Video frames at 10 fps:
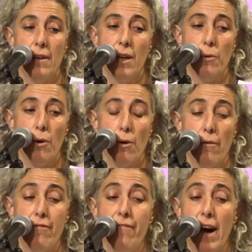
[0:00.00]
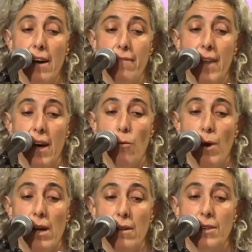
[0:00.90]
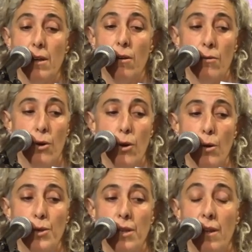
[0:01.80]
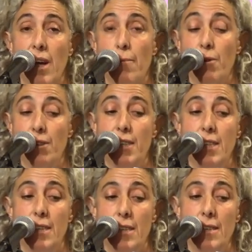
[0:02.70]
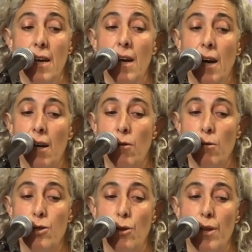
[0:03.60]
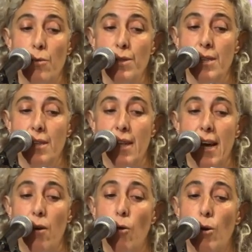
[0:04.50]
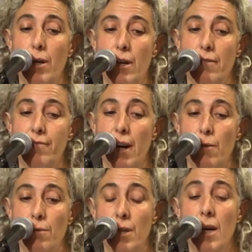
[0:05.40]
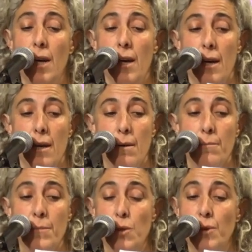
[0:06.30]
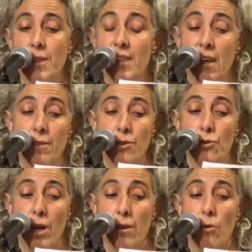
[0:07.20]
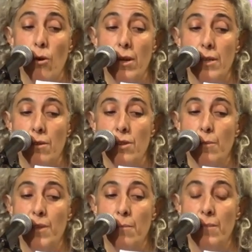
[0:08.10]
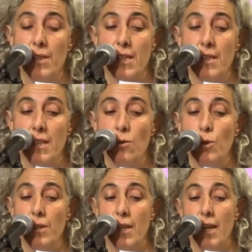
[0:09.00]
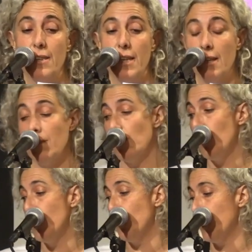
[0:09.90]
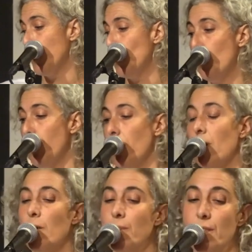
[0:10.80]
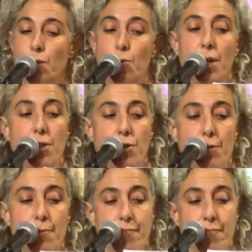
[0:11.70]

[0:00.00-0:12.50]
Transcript: There were over 5 dead whales along the coast in the neighboring cities. And also, there was a dead orca found between 7 stranded orcas on September 16, 2019. So this was a super alarming situation.